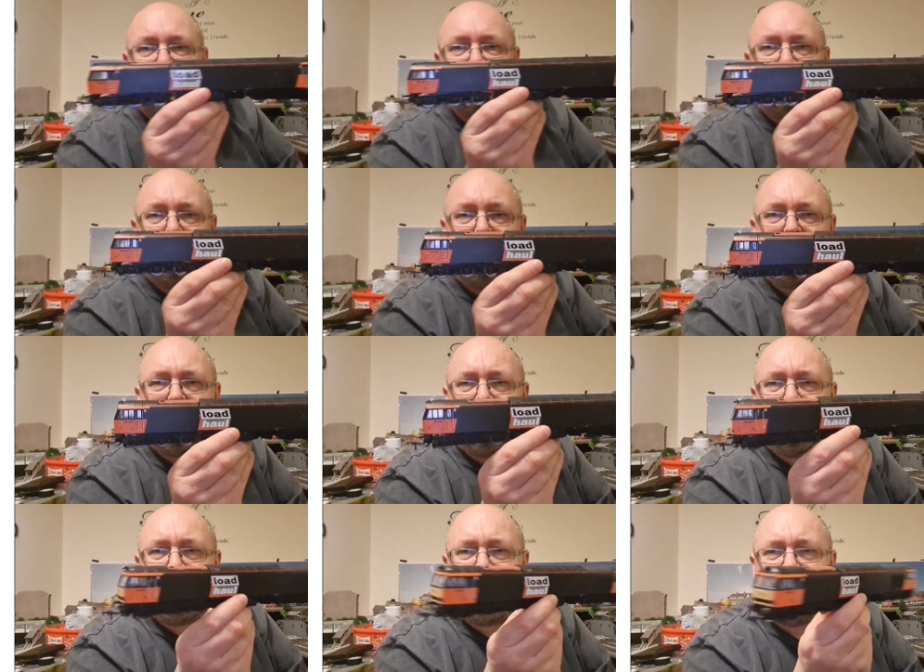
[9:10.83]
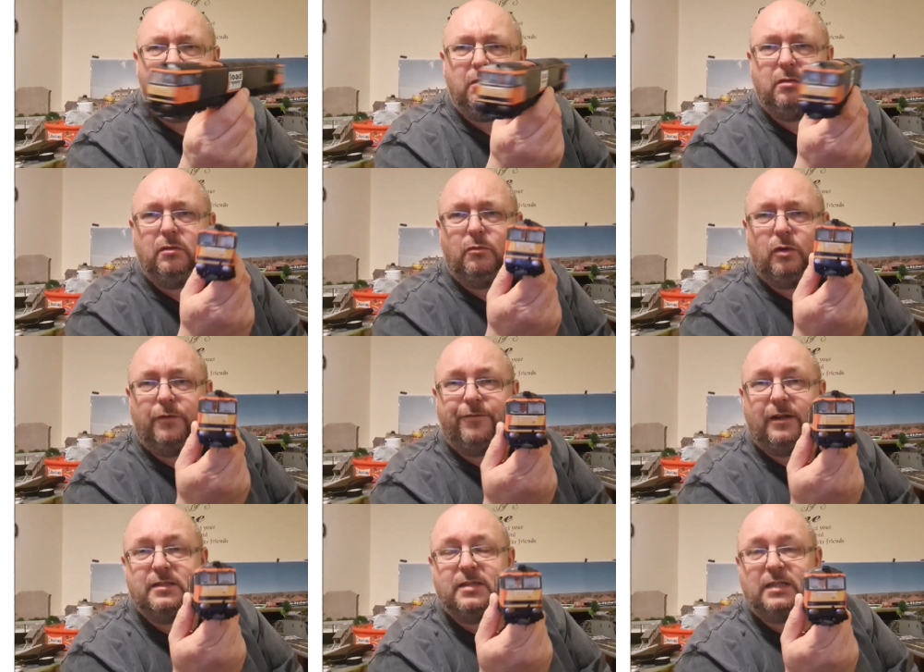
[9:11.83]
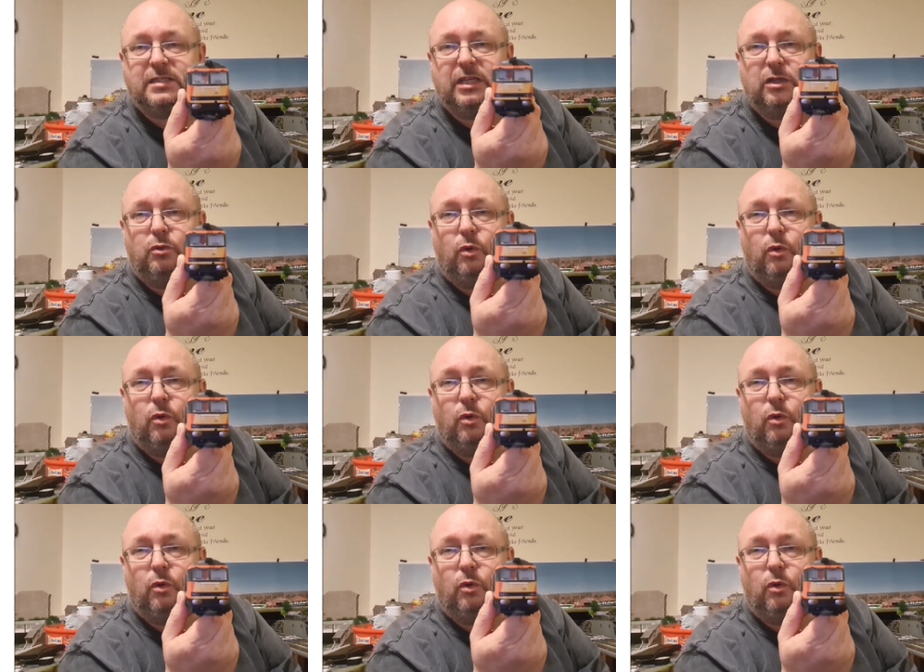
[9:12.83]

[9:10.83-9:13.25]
It's the Lord Hall one. What a fantastic